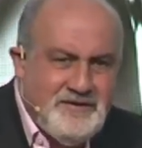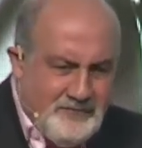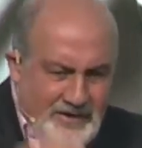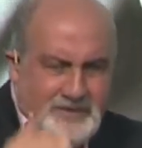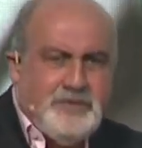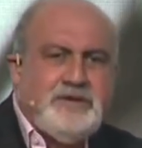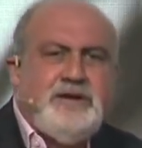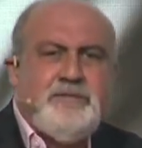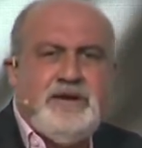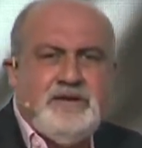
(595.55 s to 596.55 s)
write long
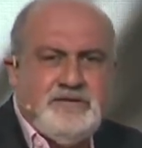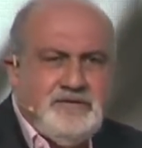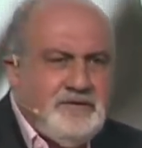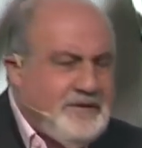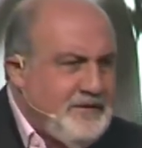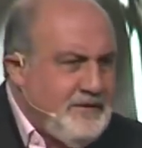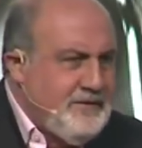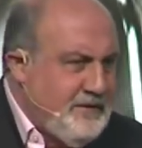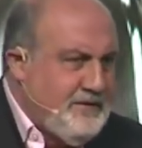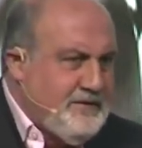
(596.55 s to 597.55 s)
emails,
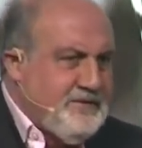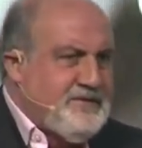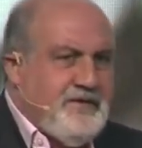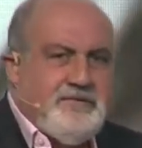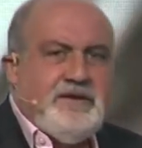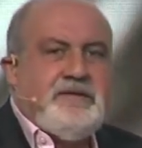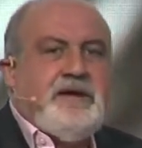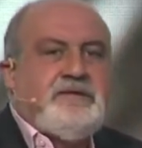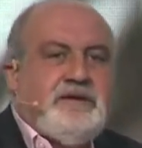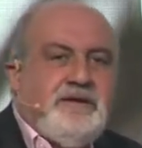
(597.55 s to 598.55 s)
stuff like
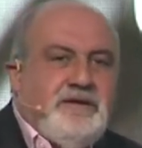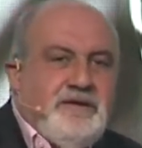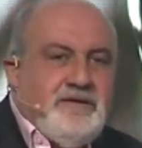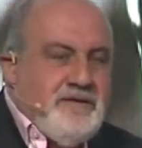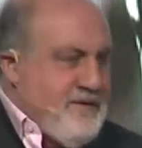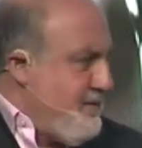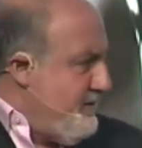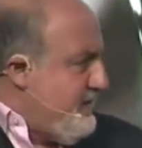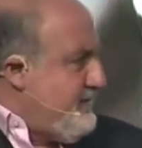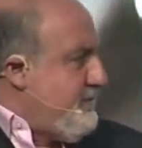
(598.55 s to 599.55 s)
that.
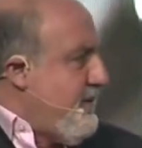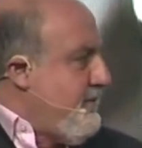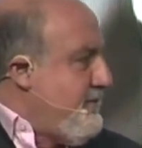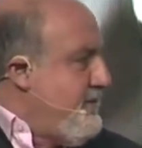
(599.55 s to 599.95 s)
That's the problem.